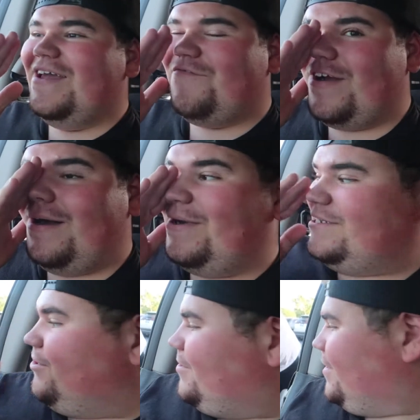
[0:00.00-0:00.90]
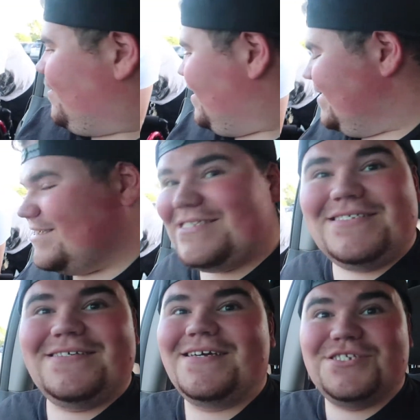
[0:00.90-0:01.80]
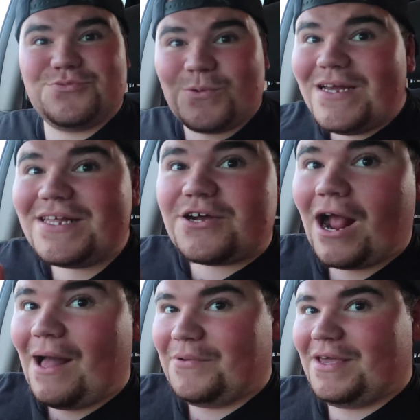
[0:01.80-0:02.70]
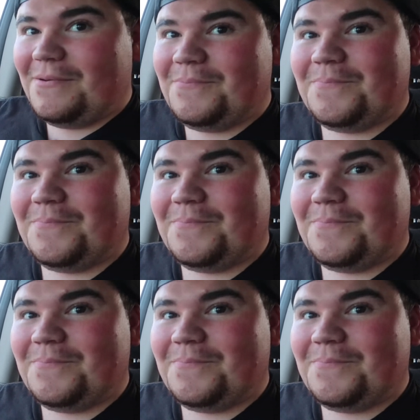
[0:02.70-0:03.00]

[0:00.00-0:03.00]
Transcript: he forgot my turning radius is really crappy.